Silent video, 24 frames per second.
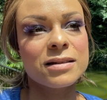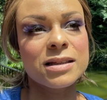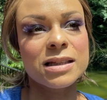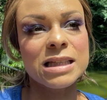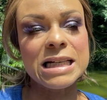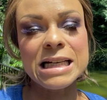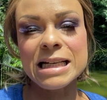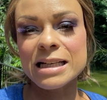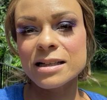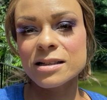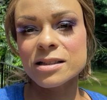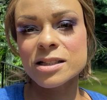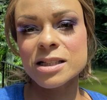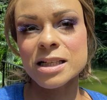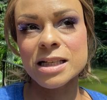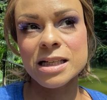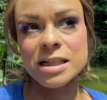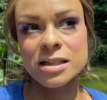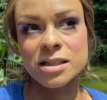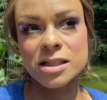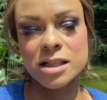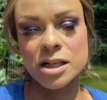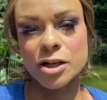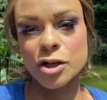things to
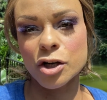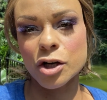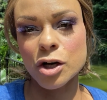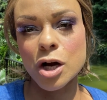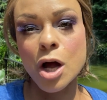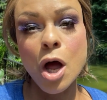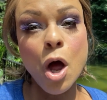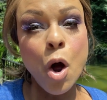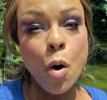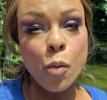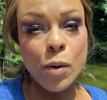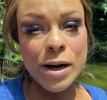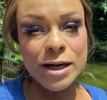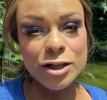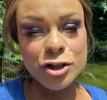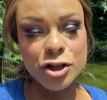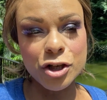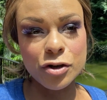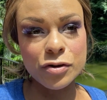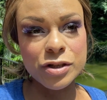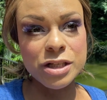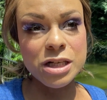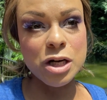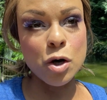consider when
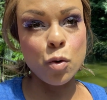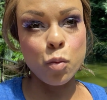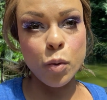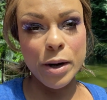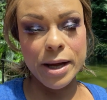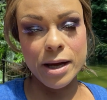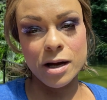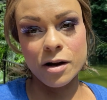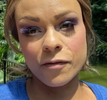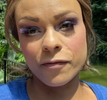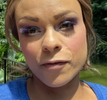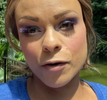choosing a wig